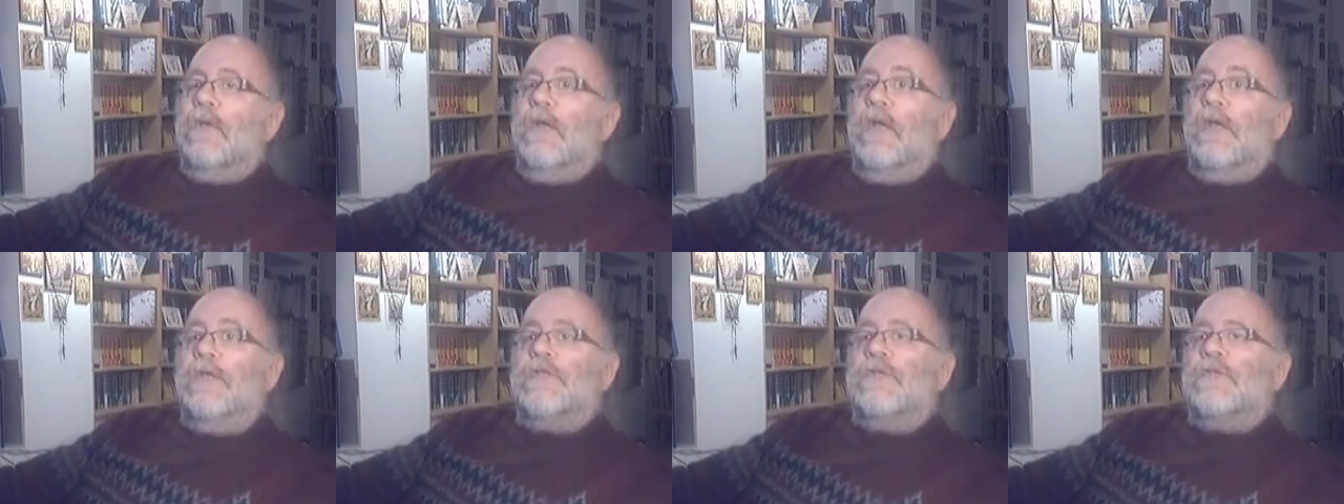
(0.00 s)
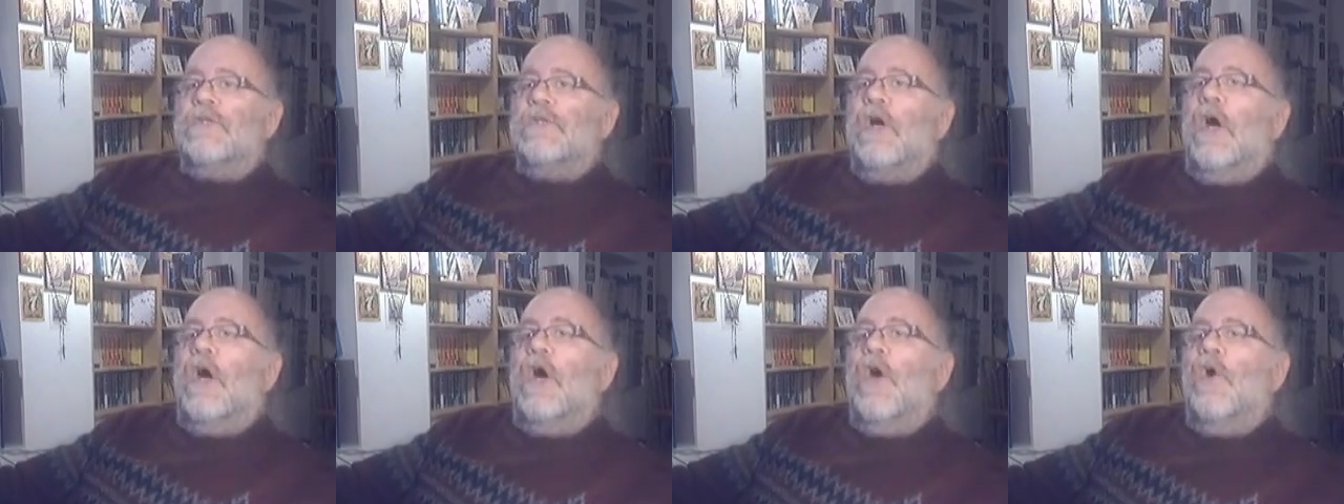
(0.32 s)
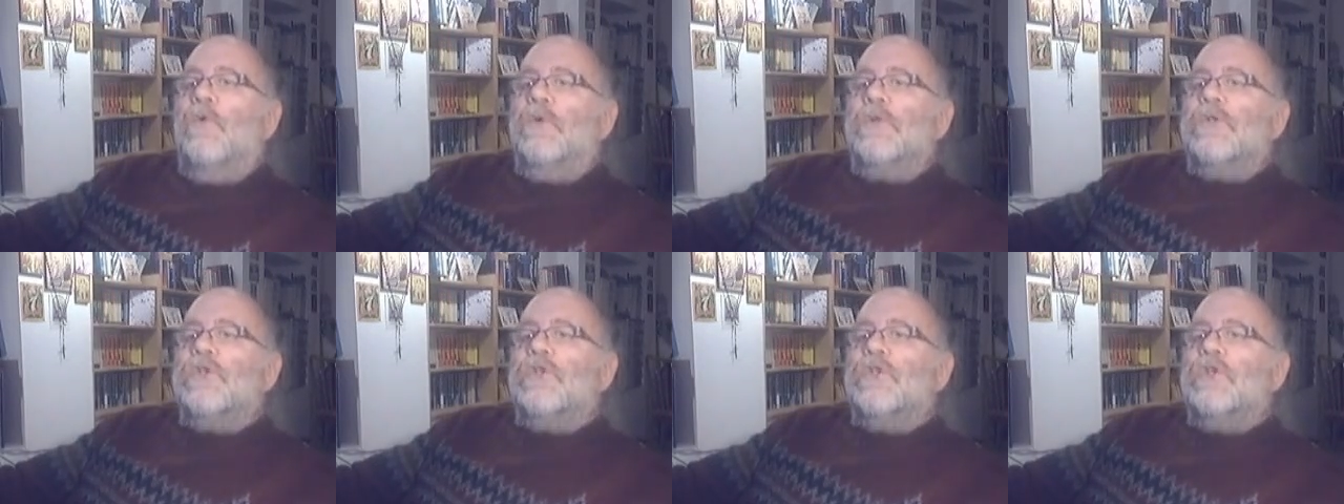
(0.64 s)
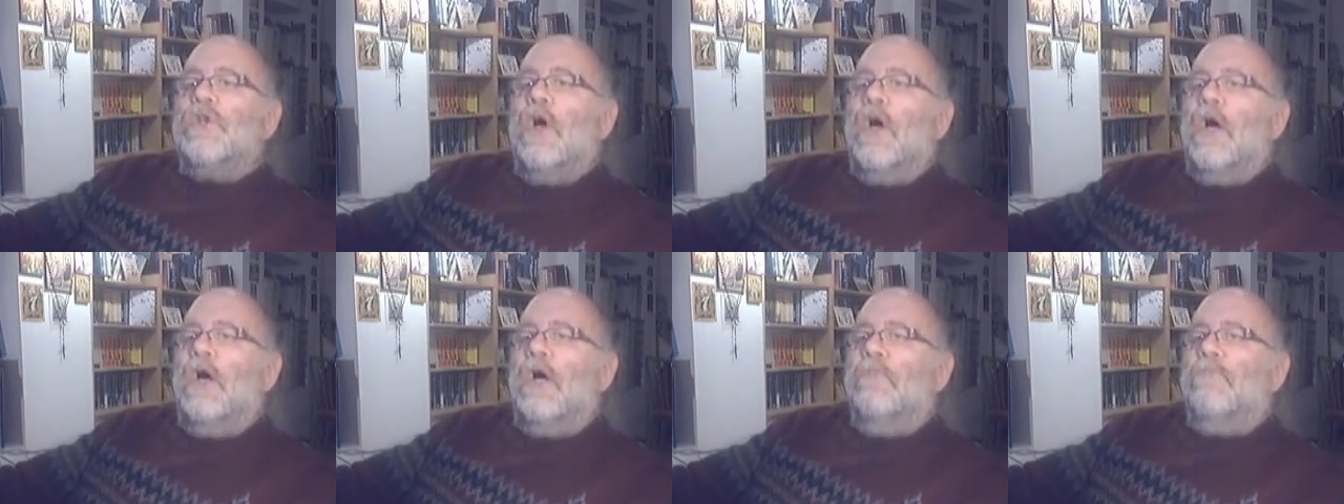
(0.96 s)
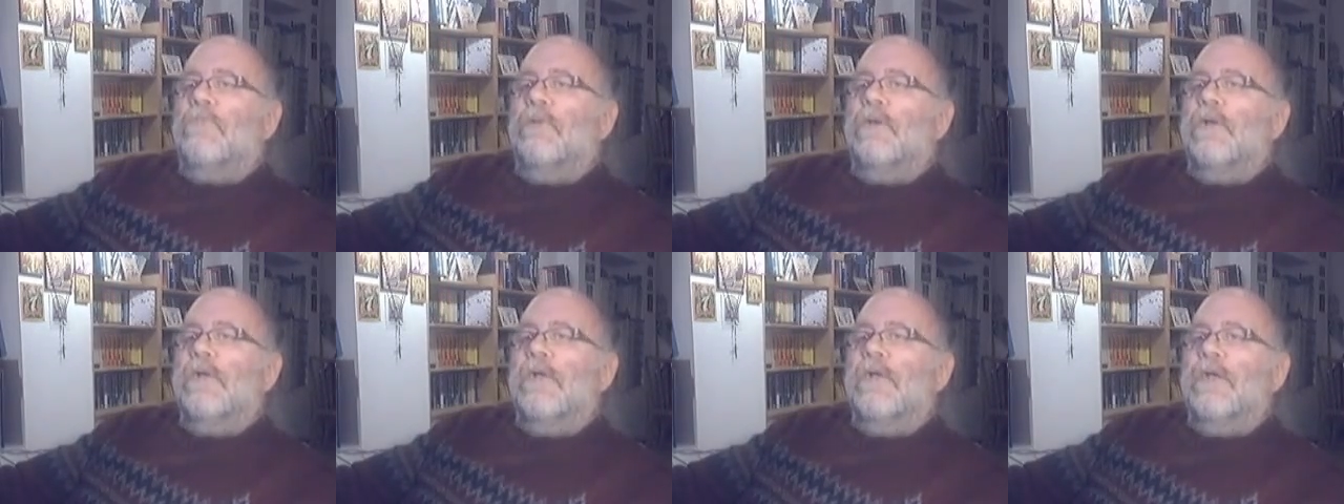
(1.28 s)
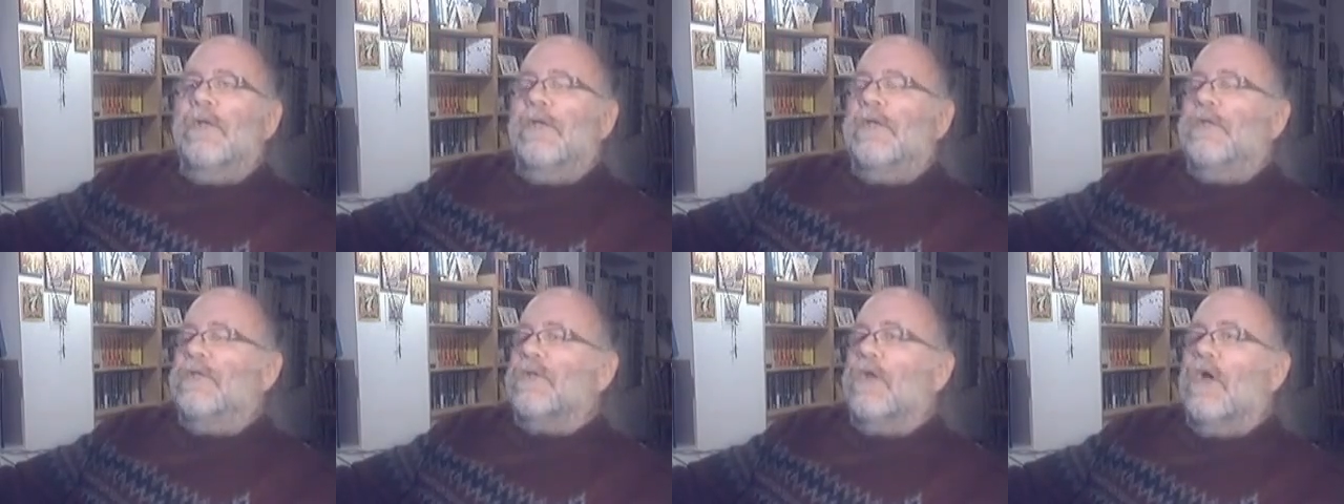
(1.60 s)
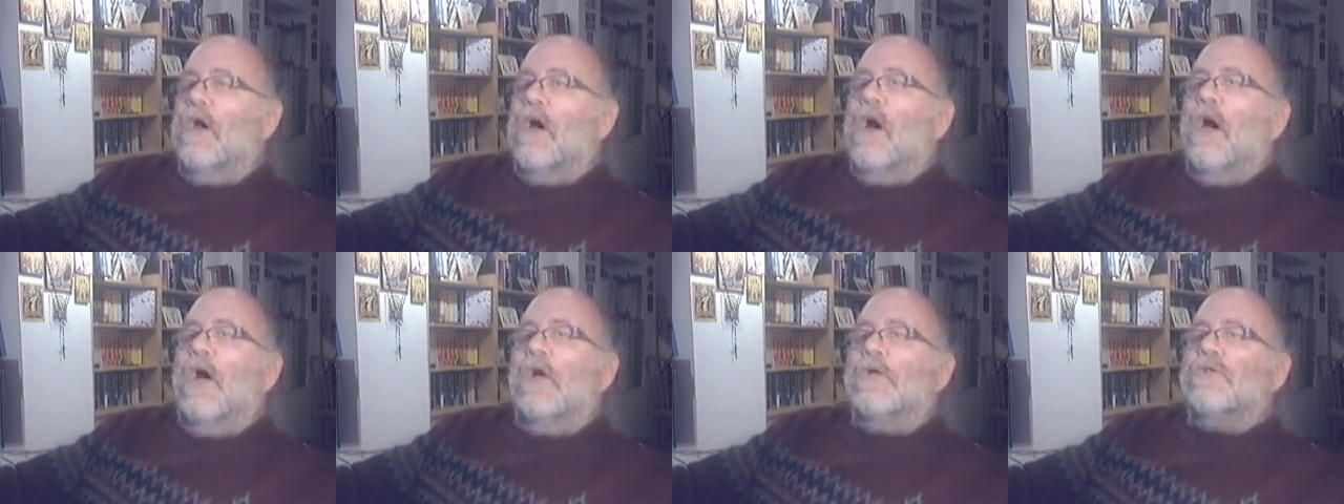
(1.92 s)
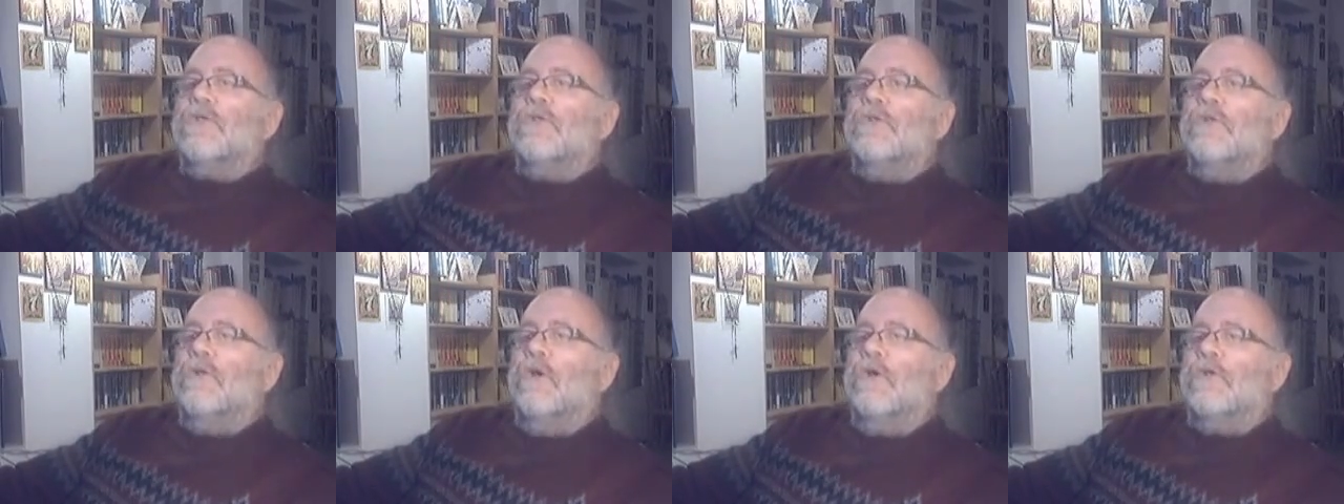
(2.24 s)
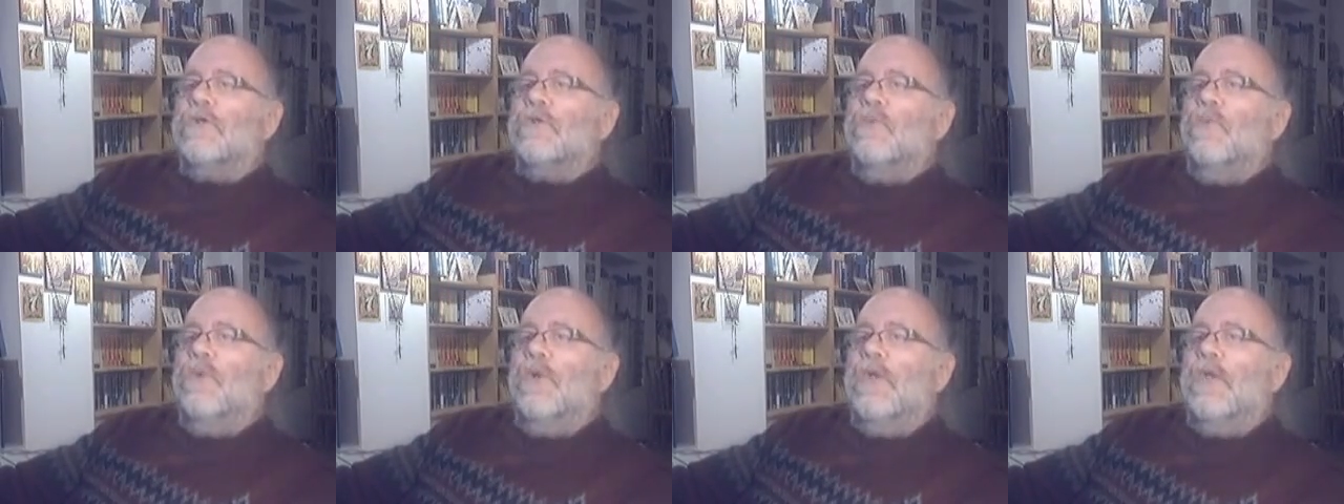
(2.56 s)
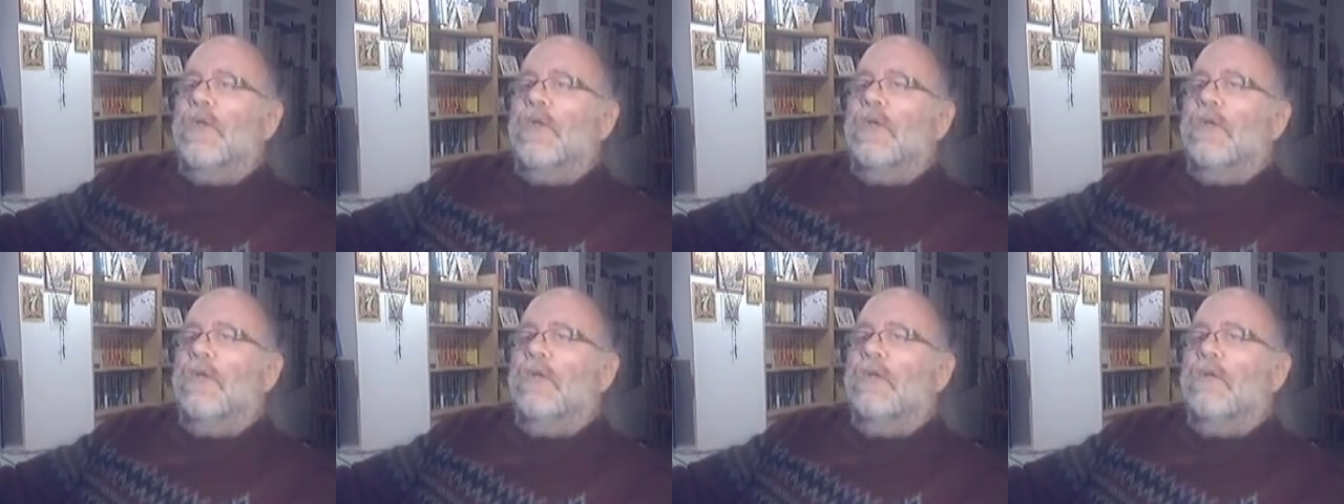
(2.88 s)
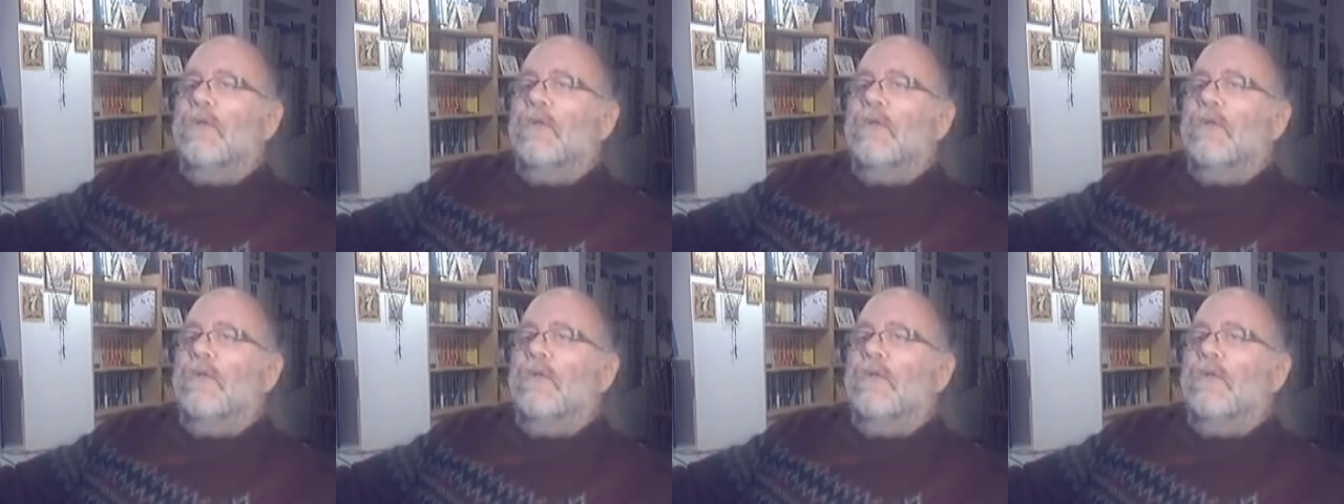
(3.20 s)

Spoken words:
His tongue was sharp, his heart not weak.